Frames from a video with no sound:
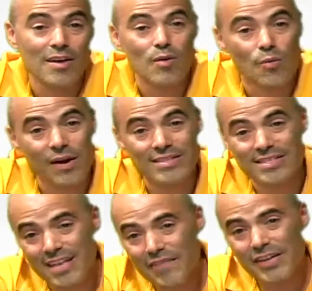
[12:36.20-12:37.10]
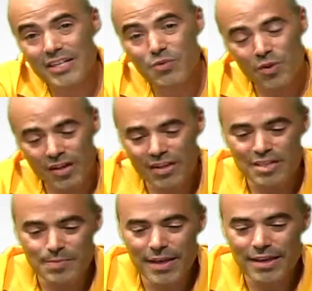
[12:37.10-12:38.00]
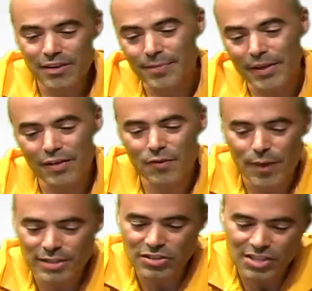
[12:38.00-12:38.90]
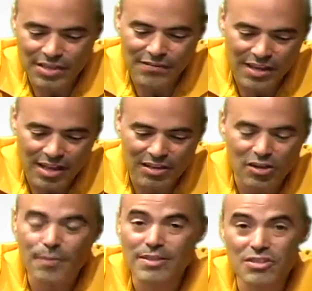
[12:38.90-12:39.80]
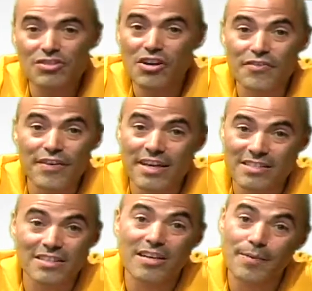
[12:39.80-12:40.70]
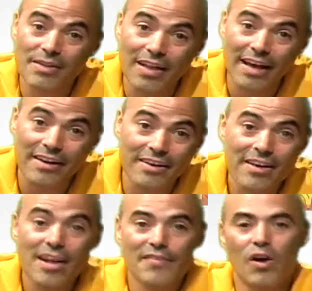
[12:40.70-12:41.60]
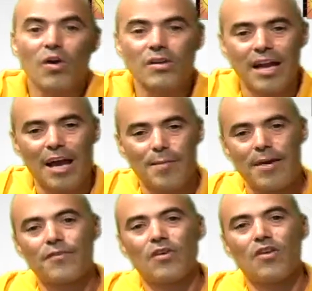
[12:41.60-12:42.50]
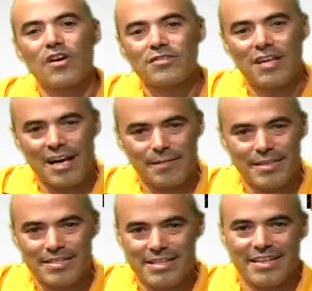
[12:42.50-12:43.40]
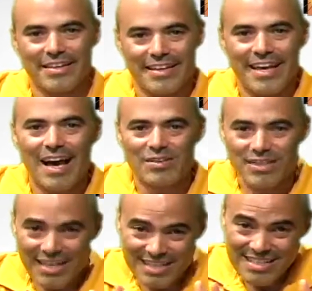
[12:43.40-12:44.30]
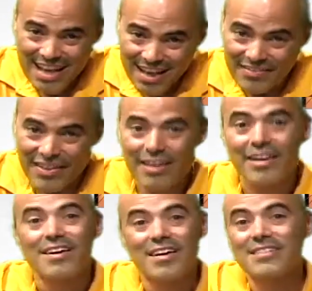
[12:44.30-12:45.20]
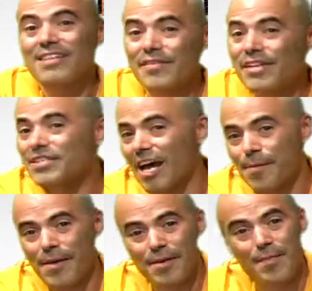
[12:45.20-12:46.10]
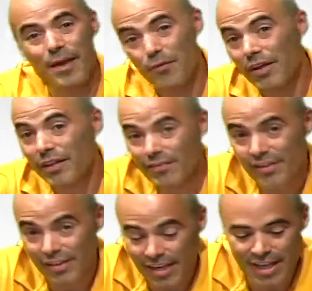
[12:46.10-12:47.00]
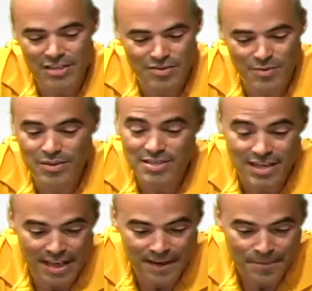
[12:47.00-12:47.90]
whereas a 7-inch one this big could be good for watching TV, little bits of surfing. It's a little bit lighter. If you hold an iPad for a long time, like sitting on the couch, it gets heavy. A 7-inch iPad may really fill a niche. We'll see.